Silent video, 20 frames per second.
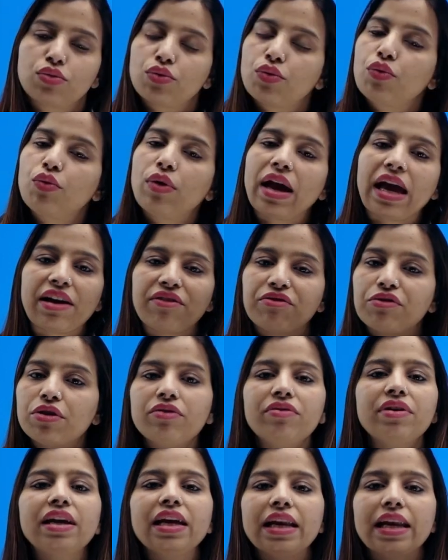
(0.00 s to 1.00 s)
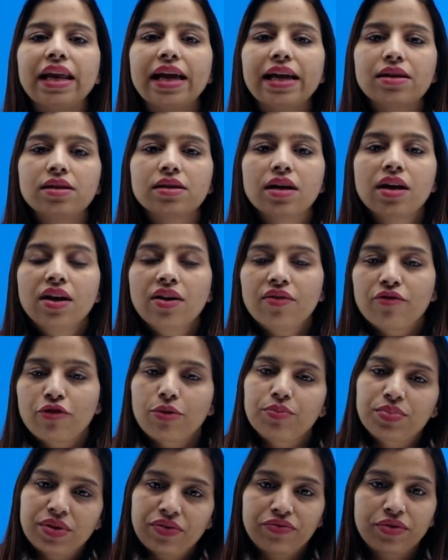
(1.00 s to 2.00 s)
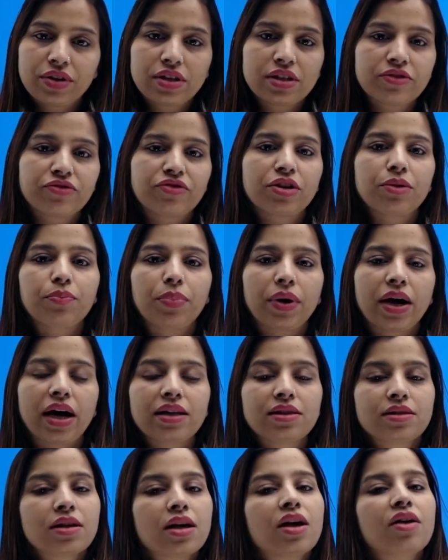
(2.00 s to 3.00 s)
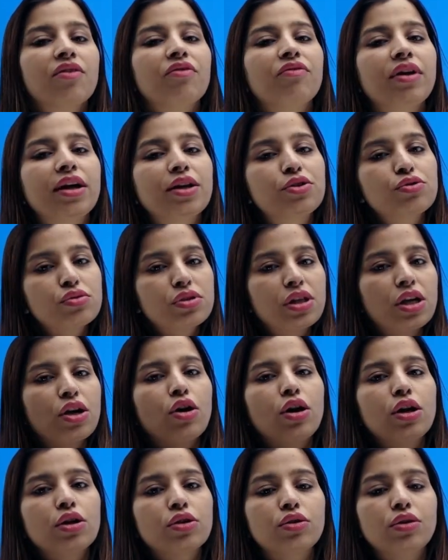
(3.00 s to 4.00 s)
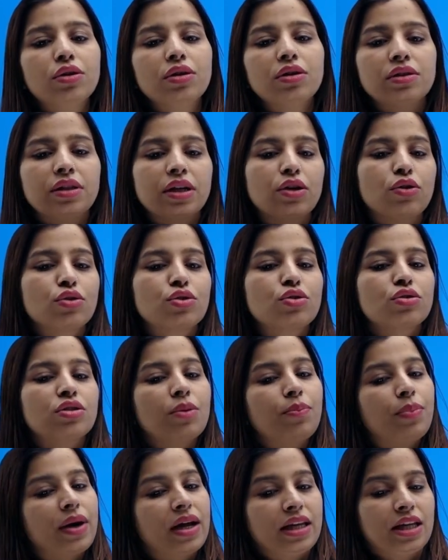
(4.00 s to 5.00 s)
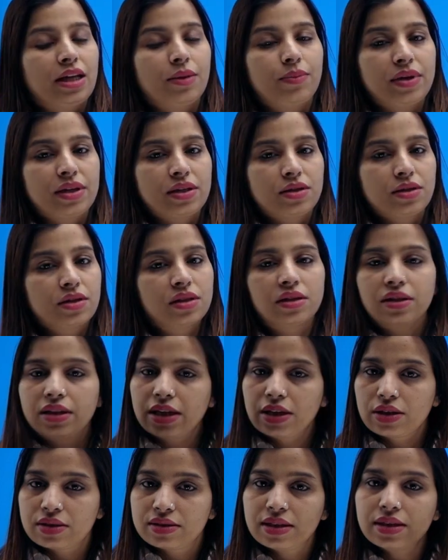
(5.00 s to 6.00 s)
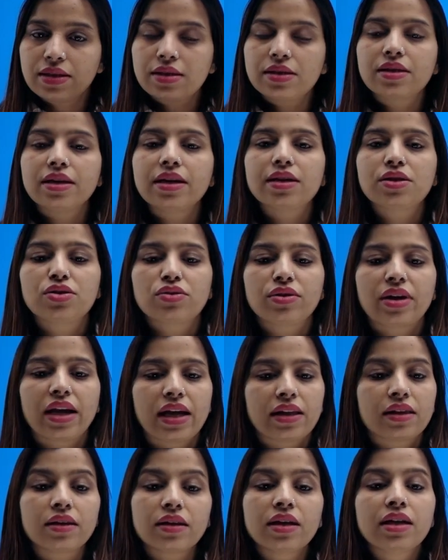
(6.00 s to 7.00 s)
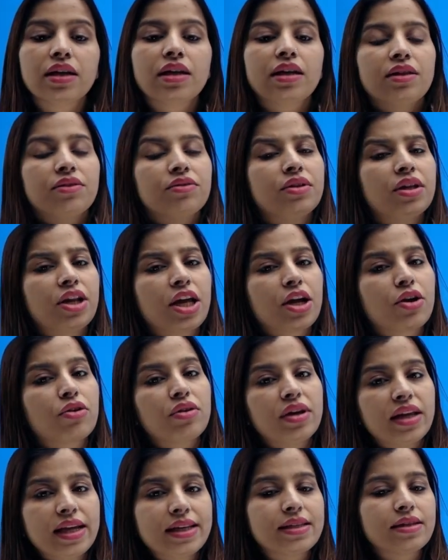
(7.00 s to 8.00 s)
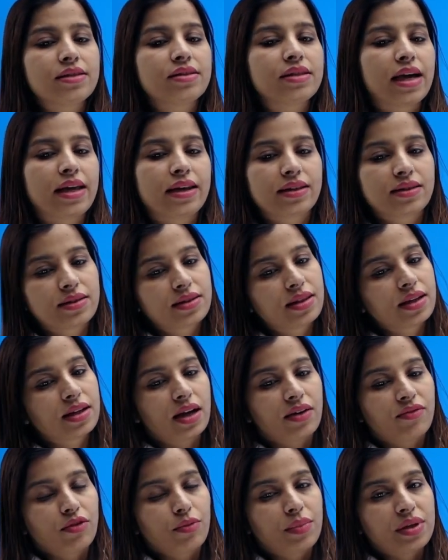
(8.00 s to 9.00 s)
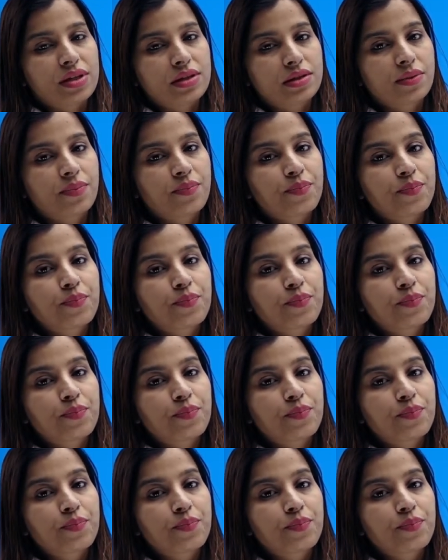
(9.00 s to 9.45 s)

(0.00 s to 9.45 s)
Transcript: whoever we elect from different different parts, where do they all go? They go to the parliament. They sit there together, they regulate and directs the government.